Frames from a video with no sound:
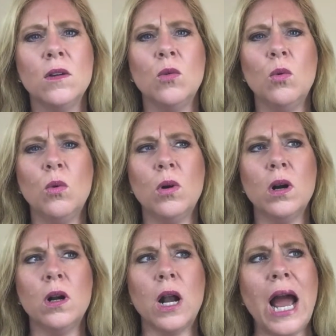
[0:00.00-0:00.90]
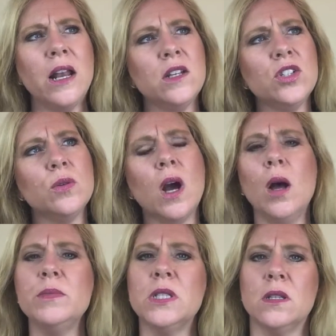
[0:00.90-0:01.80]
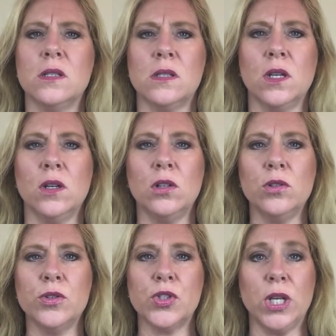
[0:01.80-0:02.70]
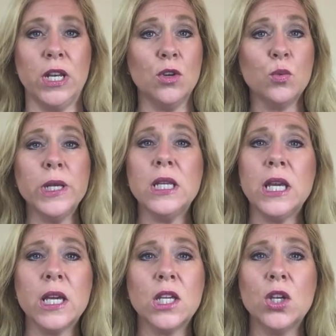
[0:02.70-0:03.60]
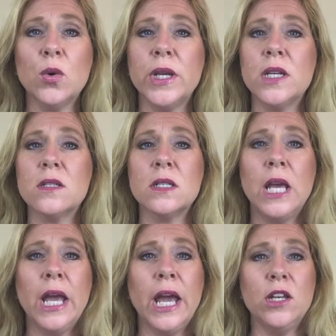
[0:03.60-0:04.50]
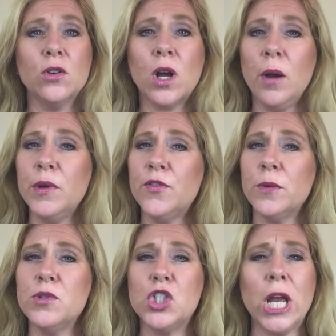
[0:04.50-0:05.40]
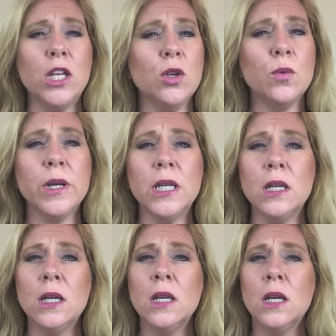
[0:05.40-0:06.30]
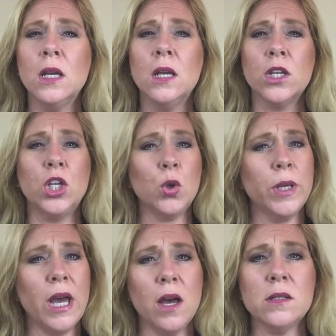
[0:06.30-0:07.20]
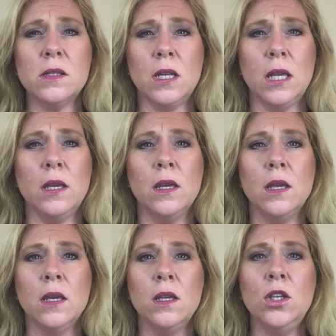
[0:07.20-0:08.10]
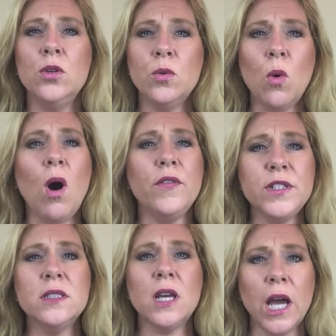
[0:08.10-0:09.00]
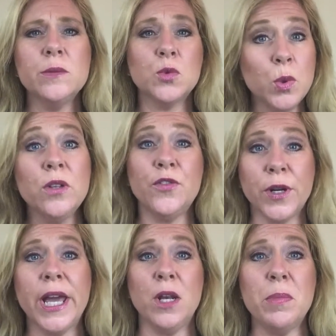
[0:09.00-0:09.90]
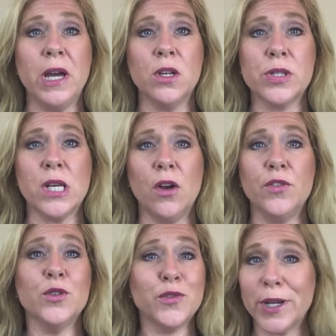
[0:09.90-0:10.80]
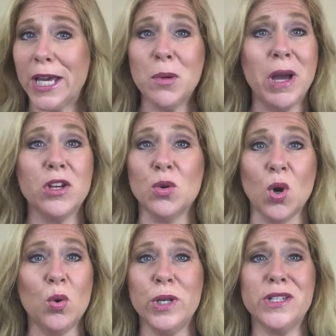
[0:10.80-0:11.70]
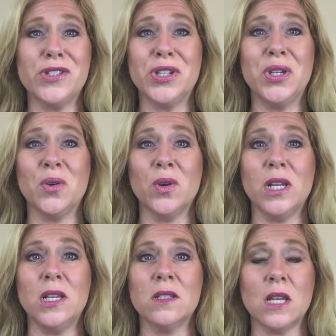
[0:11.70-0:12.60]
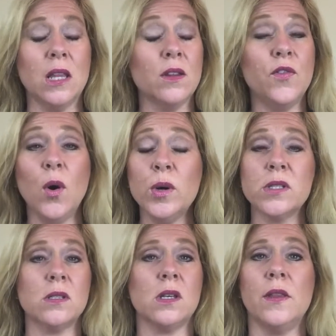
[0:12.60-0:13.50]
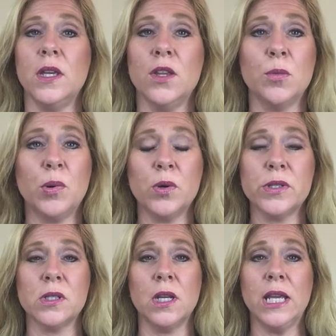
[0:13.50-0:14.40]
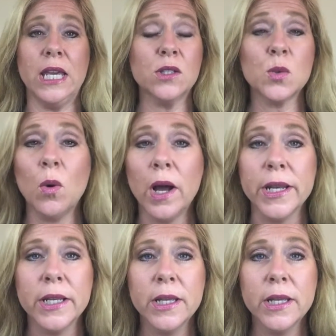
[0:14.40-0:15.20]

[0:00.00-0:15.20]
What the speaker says: Or how did you come to this conclusion? And you really get curious and you're coming from genuine curiosity, you oftentimes will forget about yourself. You'll forget about your own insecurities, and the focus is on the other person. And guess what?